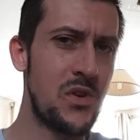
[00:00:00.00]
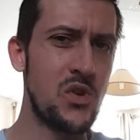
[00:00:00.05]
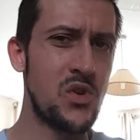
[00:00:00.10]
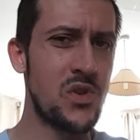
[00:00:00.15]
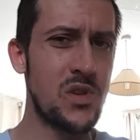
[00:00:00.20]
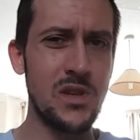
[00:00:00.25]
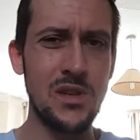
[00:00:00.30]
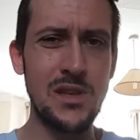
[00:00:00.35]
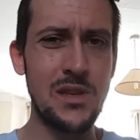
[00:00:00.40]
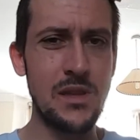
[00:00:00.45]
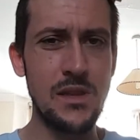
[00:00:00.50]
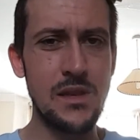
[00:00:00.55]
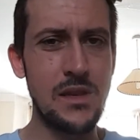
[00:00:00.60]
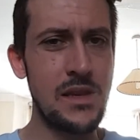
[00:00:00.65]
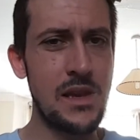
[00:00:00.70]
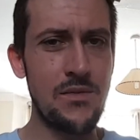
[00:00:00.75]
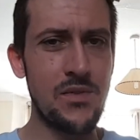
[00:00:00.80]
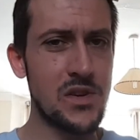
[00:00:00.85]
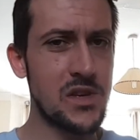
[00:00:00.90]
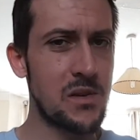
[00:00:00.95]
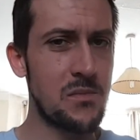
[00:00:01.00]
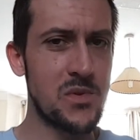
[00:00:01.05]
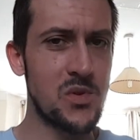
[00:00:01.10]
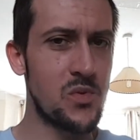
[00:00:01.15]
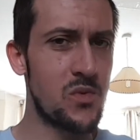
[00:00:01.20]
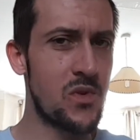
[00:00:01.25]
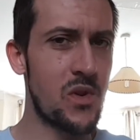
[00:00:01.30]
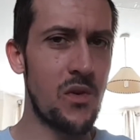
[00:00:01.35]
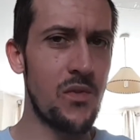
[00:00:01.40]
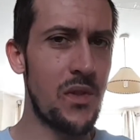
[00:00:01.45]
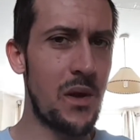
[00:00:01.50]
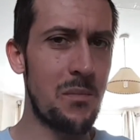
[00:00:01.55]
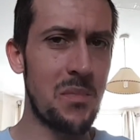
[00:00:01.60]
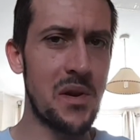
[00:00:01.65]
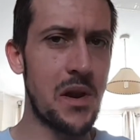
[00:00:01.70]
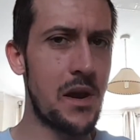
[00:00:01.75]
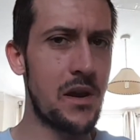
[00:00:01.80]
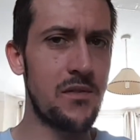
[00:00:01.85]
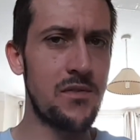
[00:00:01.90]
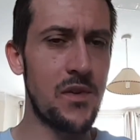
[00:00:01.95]
they never seem to have gotten that
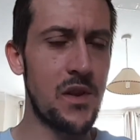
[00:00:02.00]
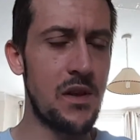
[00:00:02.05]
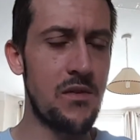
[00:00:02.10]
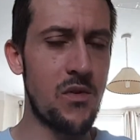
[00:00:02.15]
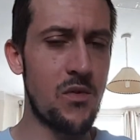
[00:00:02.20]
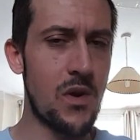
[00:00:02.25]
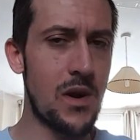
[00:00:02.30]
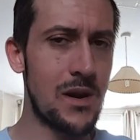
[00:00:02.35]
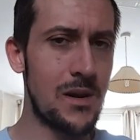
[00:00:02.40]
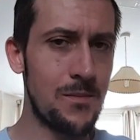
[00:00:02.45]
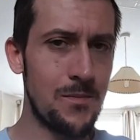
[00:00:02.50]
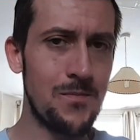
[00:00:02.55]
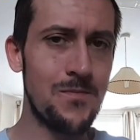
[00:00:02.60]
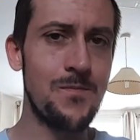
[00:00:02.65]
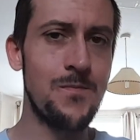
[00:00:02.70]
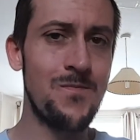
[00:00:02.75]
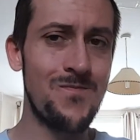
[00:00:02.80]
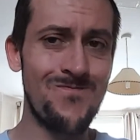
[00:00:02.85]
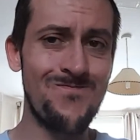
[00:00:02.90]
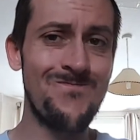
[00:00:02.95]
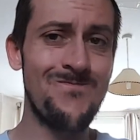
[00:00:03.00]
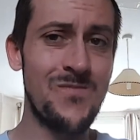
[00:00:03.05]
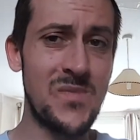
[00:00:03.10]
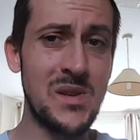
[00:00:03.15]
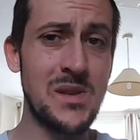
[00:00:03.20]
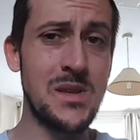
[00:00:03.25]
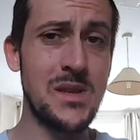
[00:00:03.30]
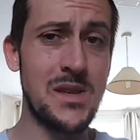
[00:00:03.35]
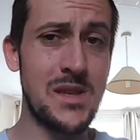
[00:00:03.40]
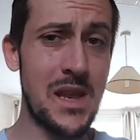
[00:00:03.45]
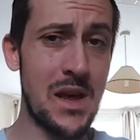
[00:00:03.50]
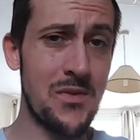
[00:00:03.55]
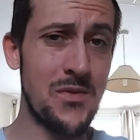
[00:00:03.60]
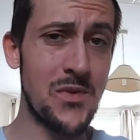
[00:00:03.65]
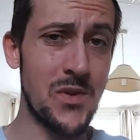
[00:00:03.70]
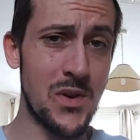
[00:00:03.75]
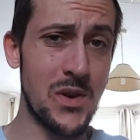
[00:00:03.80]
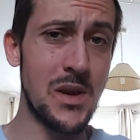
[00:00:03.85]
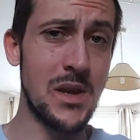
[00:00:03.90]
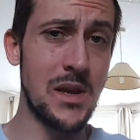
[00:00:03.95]
banana flavour right. This is
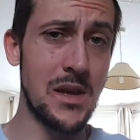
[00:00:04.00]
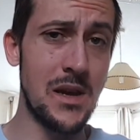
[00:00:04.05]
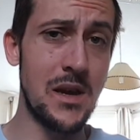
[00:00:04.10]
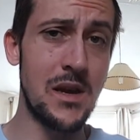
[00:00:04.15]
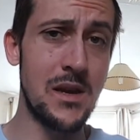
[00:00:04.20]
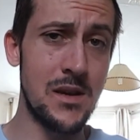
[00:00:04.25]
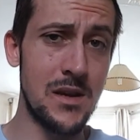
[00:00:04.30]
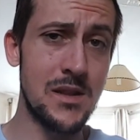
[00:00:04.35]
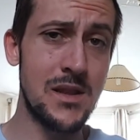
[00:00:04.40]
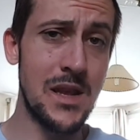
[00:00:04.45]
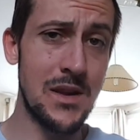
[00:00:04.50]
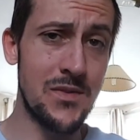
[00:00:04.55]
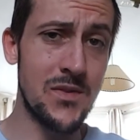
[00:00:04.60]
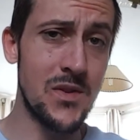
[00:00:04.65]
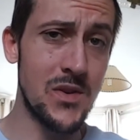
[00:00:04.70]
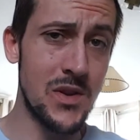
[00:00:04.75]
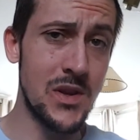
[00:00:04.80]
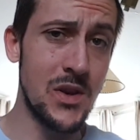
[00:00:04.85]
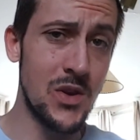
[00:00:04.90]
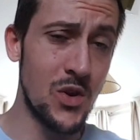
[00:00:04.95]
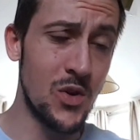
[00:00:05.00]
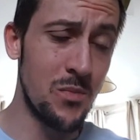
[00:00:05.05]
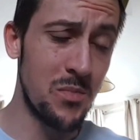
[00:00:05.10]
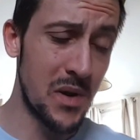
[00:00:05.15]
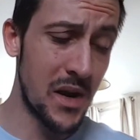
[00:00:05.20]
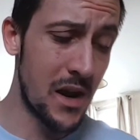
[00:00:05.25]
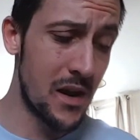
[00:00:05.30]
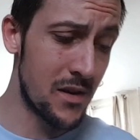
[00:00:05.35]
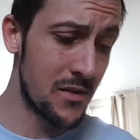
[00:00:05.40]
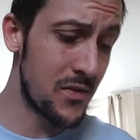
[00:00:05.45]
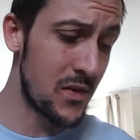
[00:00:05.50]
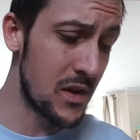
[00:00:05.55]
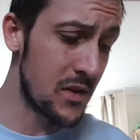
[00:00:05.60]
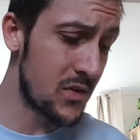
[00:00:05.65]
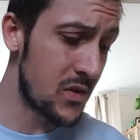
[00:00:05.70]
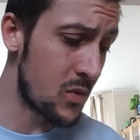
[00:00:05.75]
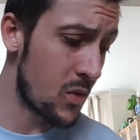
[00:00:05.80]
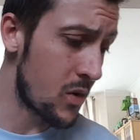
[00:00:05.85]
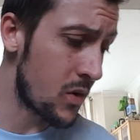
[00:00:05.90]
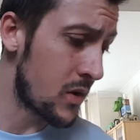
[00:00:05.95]
definitely a good banana
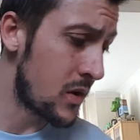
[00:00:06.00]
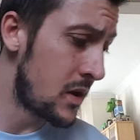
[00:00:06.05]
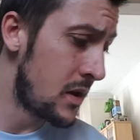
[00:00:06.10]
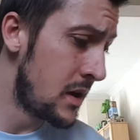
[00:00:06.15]
flavoured one.